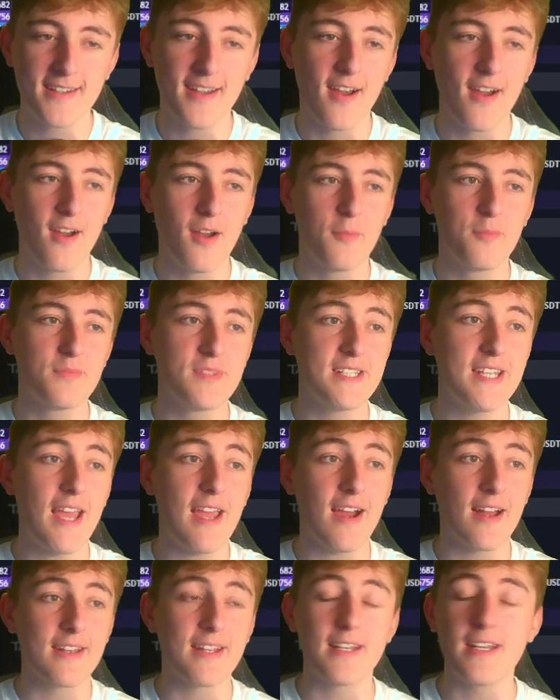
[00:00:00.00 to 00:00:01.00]

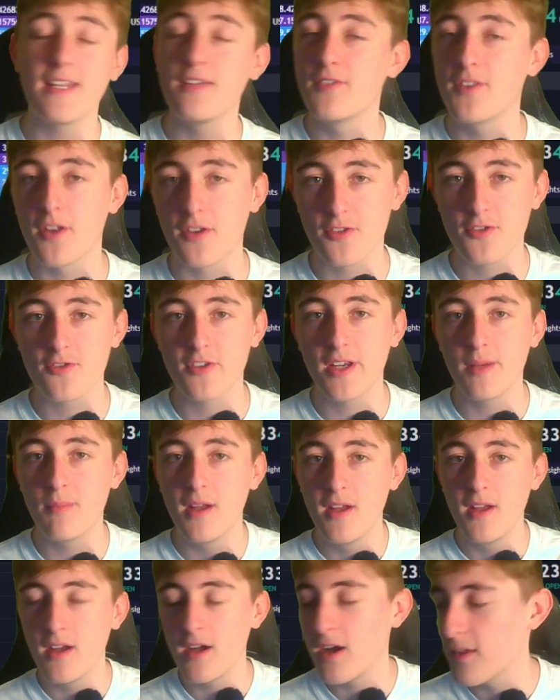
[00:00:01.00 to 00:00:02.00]
TA I did even on stream